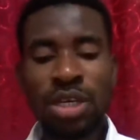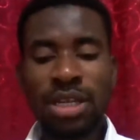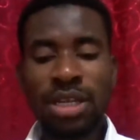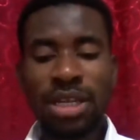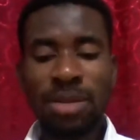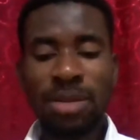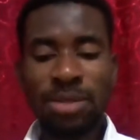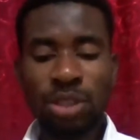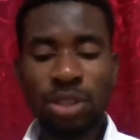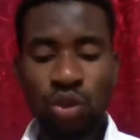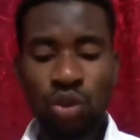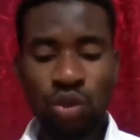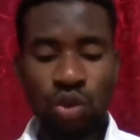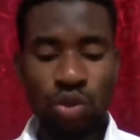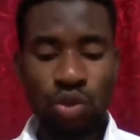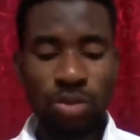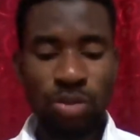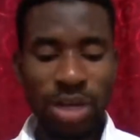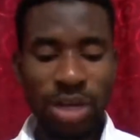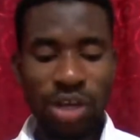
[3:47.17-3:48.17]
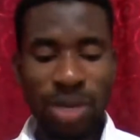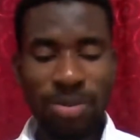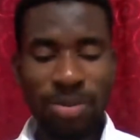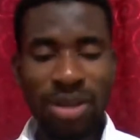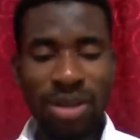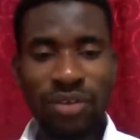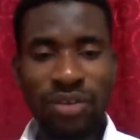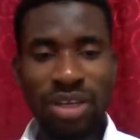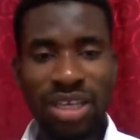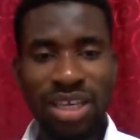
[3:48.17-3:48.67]
let me say you
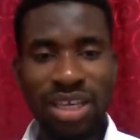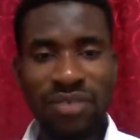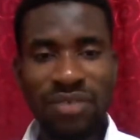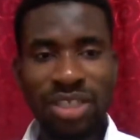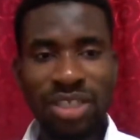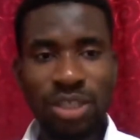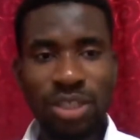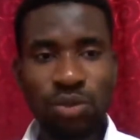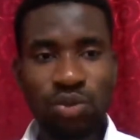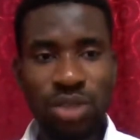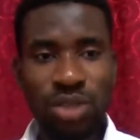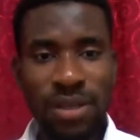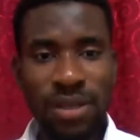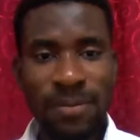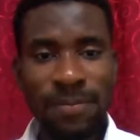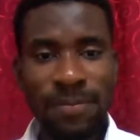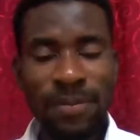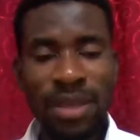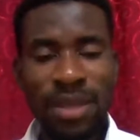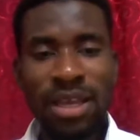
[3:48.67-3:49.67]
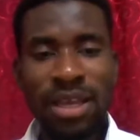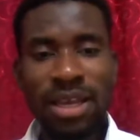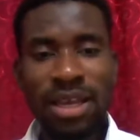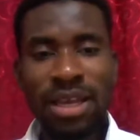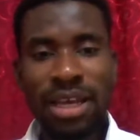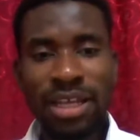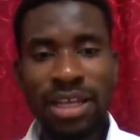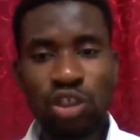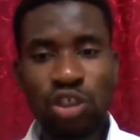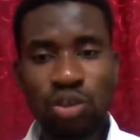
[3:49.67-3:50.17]
apply for the e-visa today,
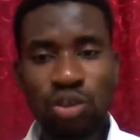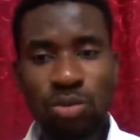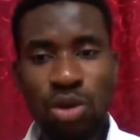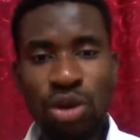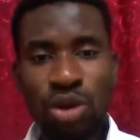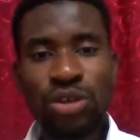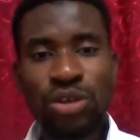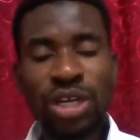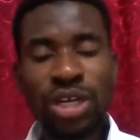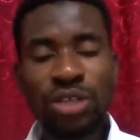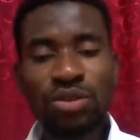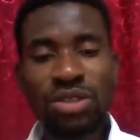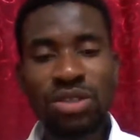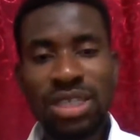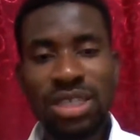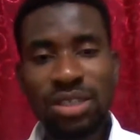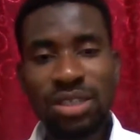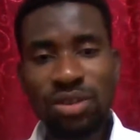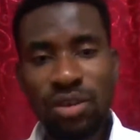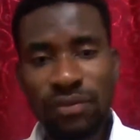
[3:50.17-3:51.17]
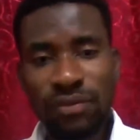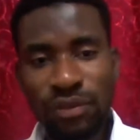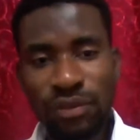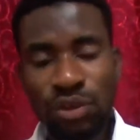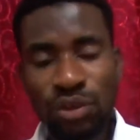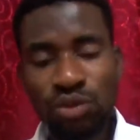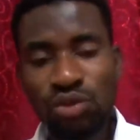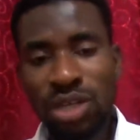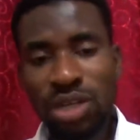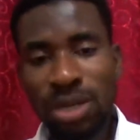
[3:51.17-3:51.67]
and tomorrow you are to set off
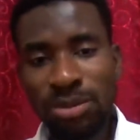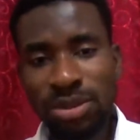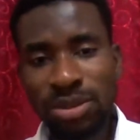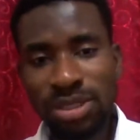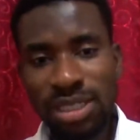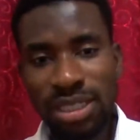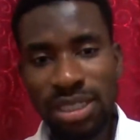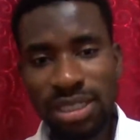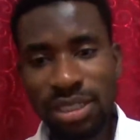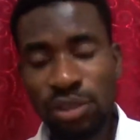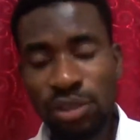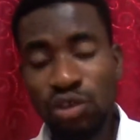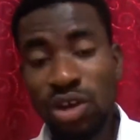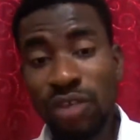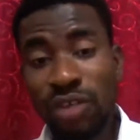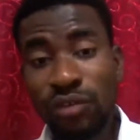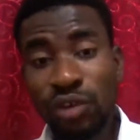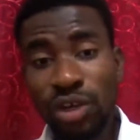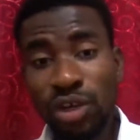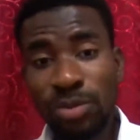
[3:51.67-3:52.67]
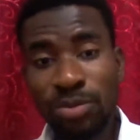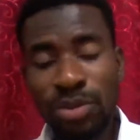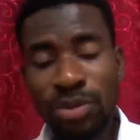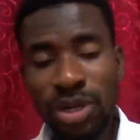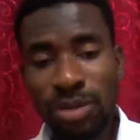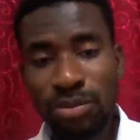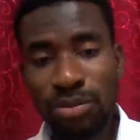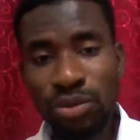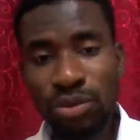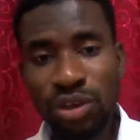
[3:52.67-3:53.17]
or to come to Turkey. You have already
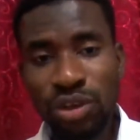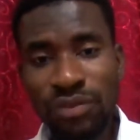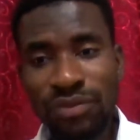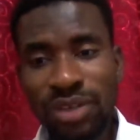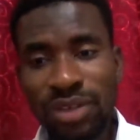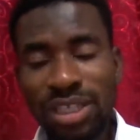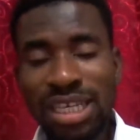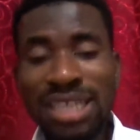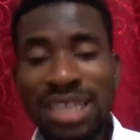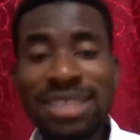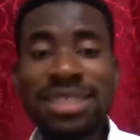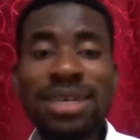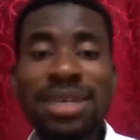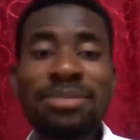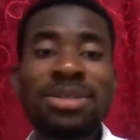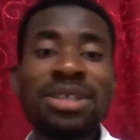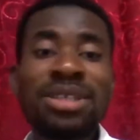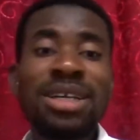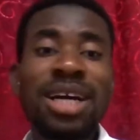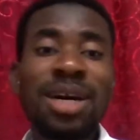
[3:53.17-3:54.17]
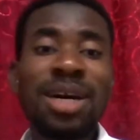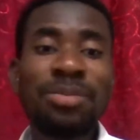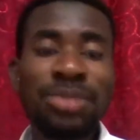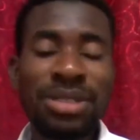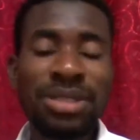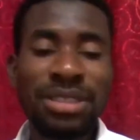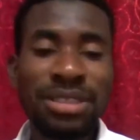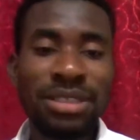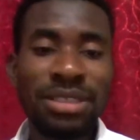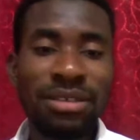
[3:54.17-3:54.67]
booked your flight, and something
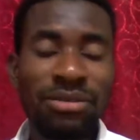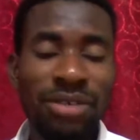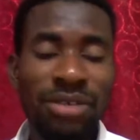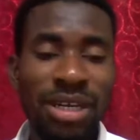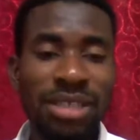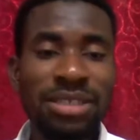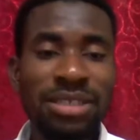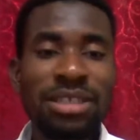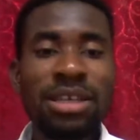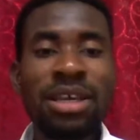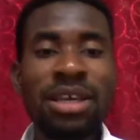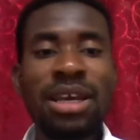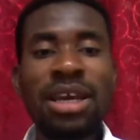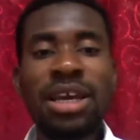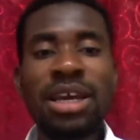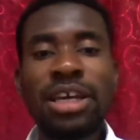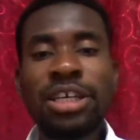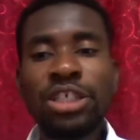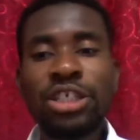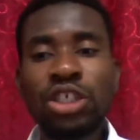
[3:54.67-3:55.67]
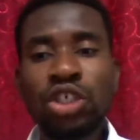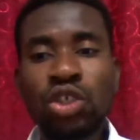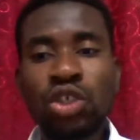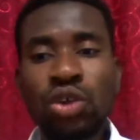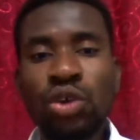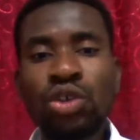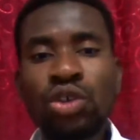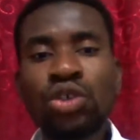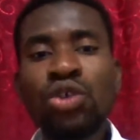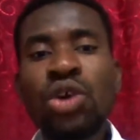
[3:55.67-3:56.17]
happened, right?
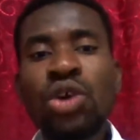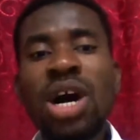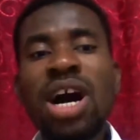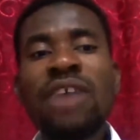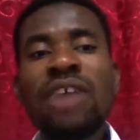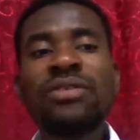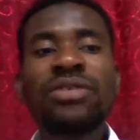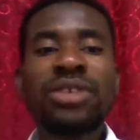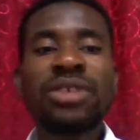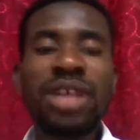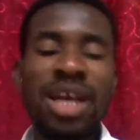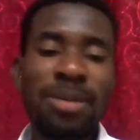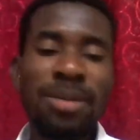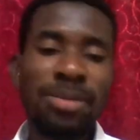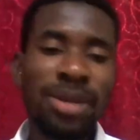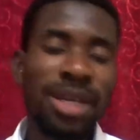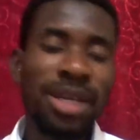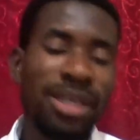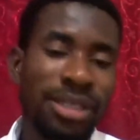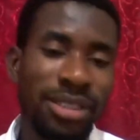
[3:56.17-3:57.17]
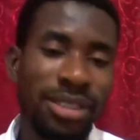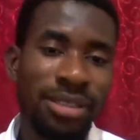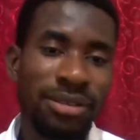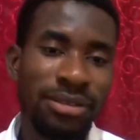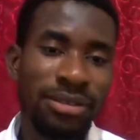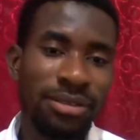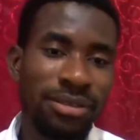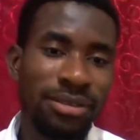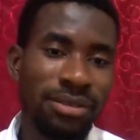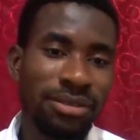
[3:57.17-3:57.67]
So you have to reapply again.
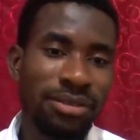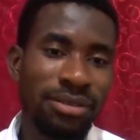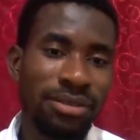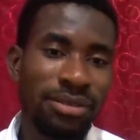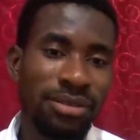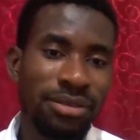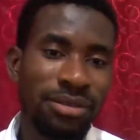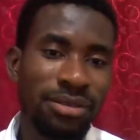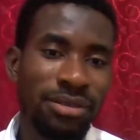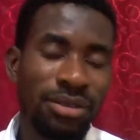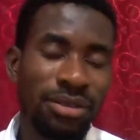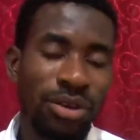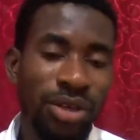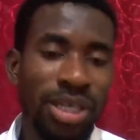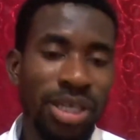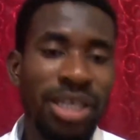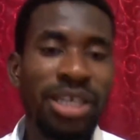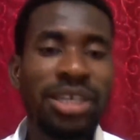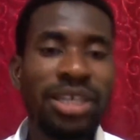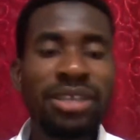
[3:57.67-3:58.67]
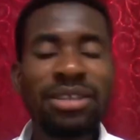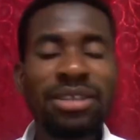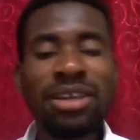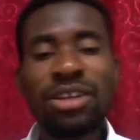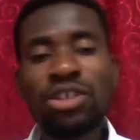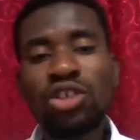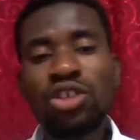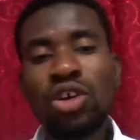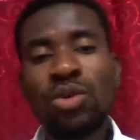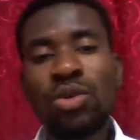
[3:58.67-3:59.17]
Okay, there
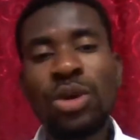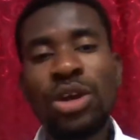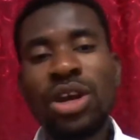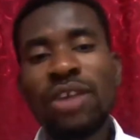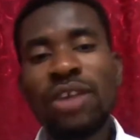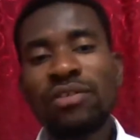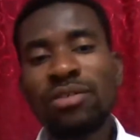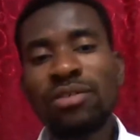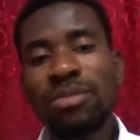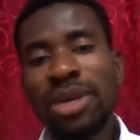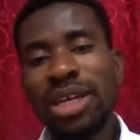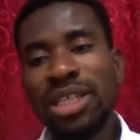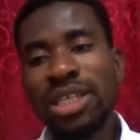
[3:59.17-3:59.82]
is no way you have to buy a